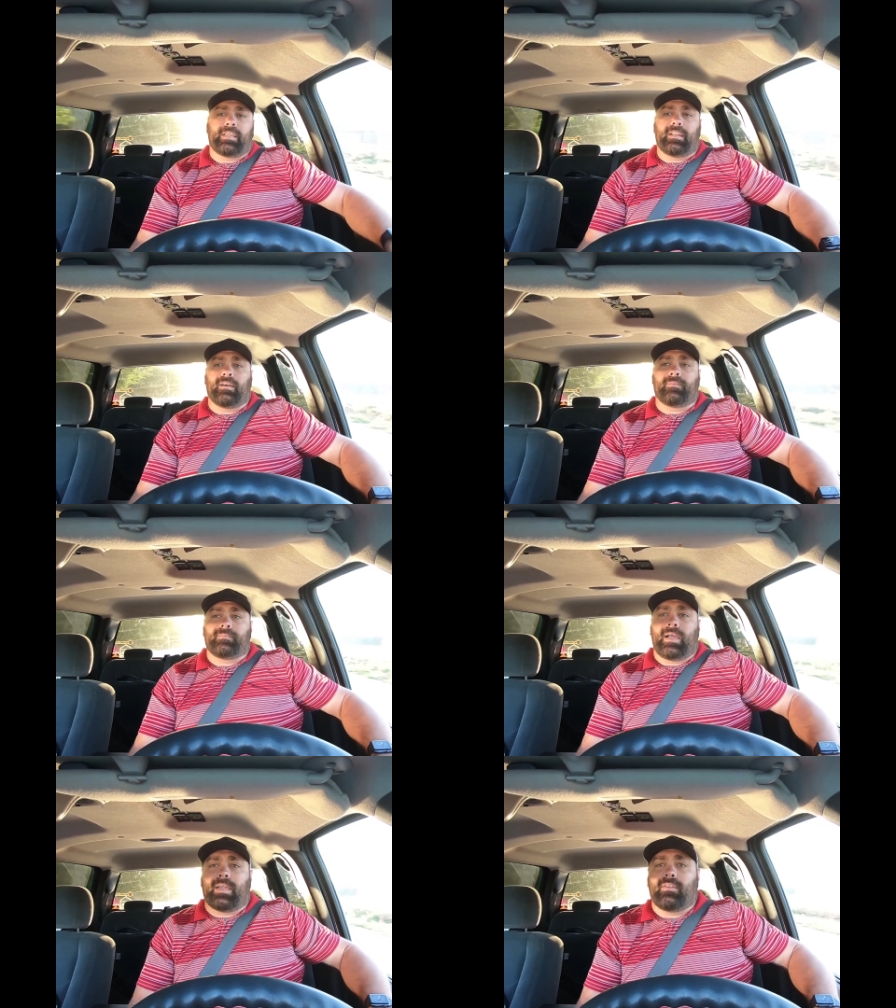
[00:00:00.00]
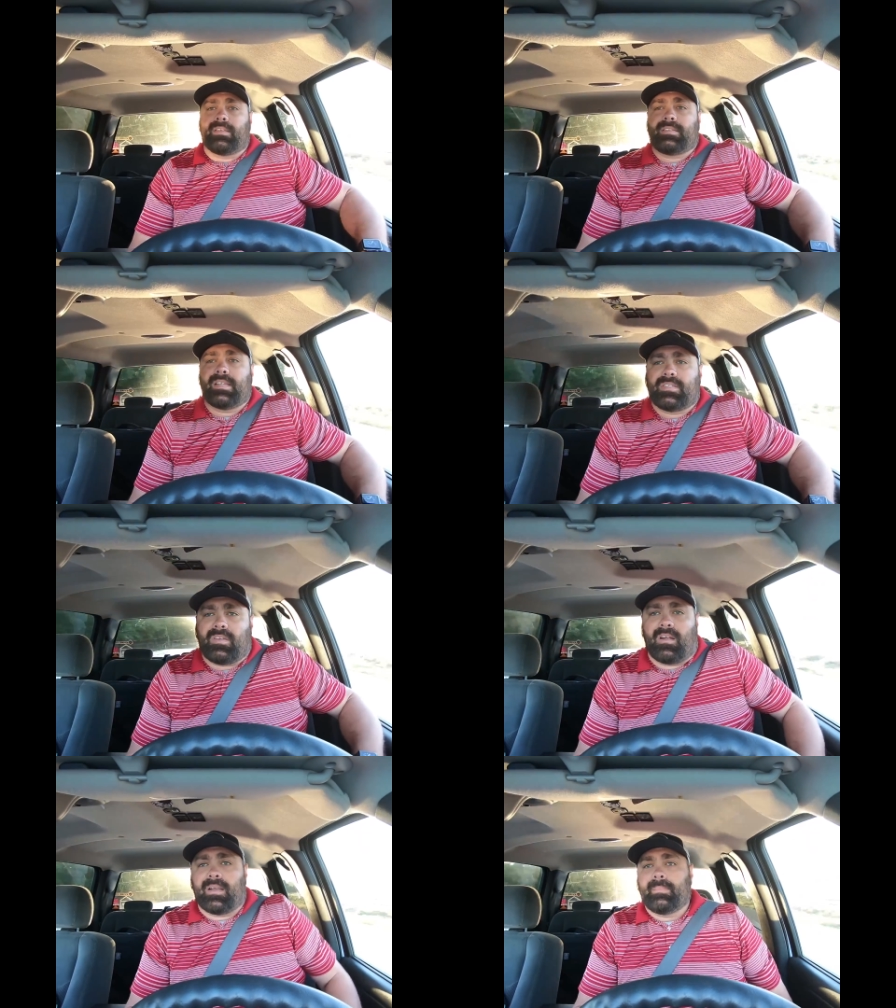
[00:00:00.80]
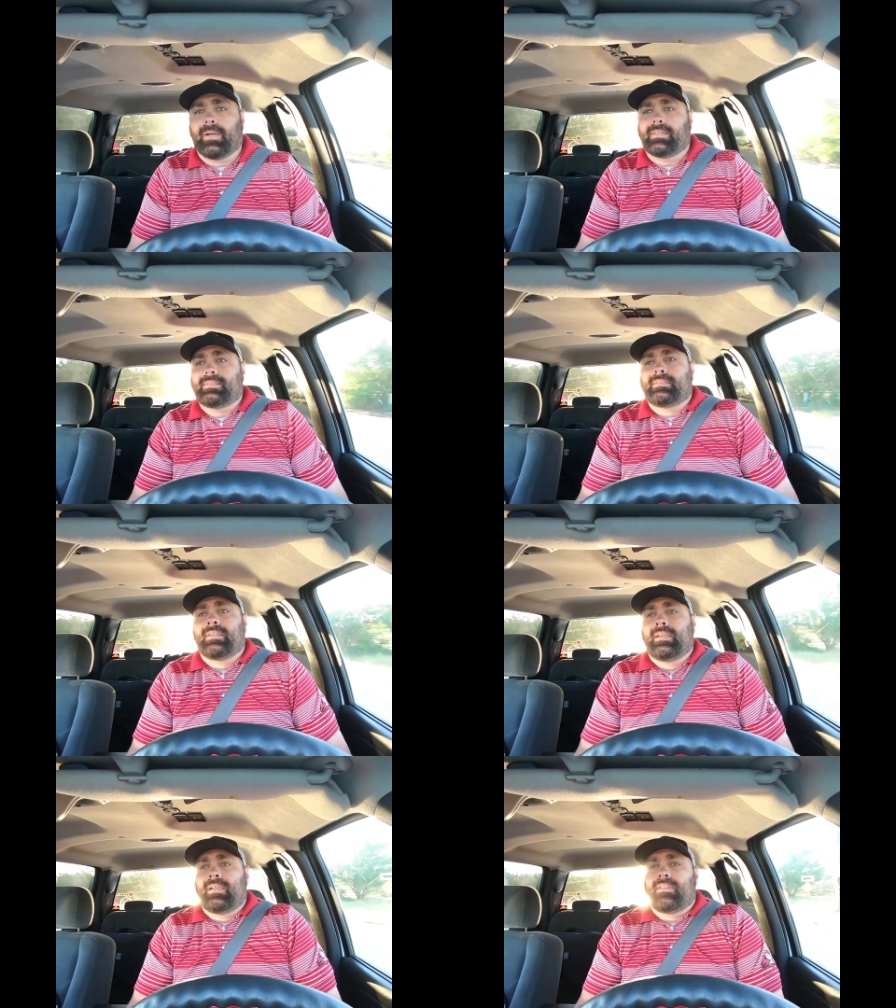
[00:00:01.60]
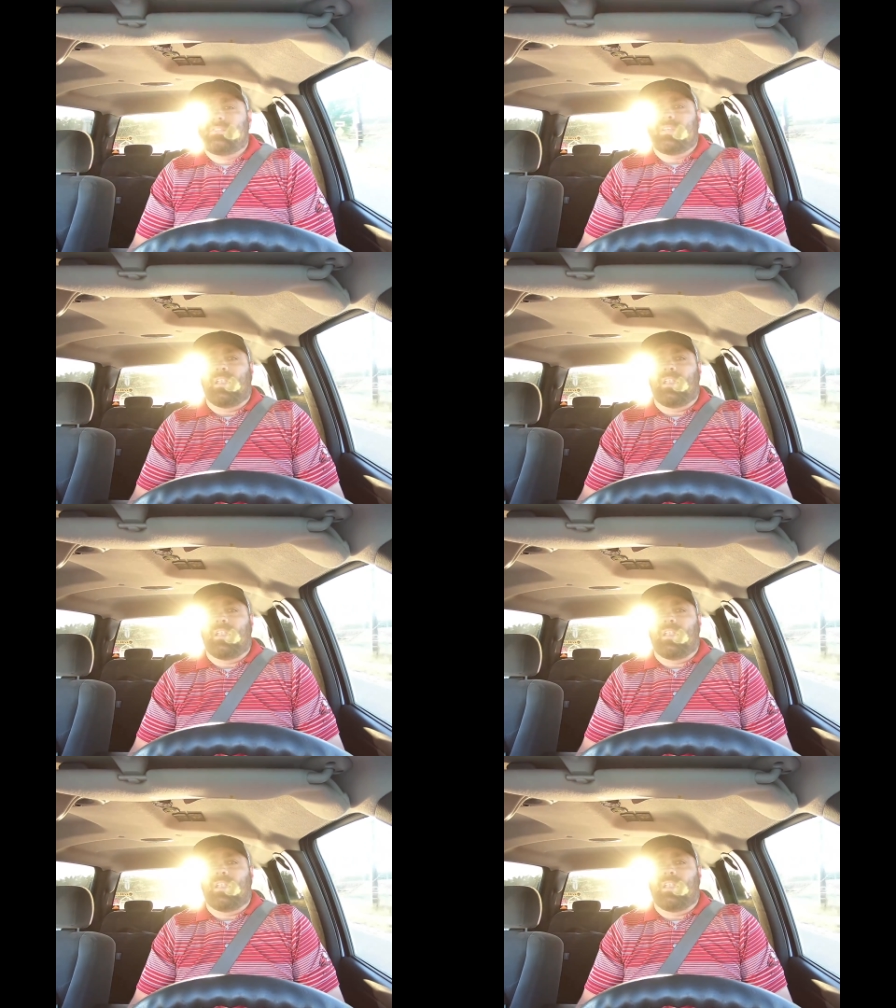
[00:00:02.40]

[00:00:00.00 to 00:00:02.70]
you know, I can only say sorry, but there's not a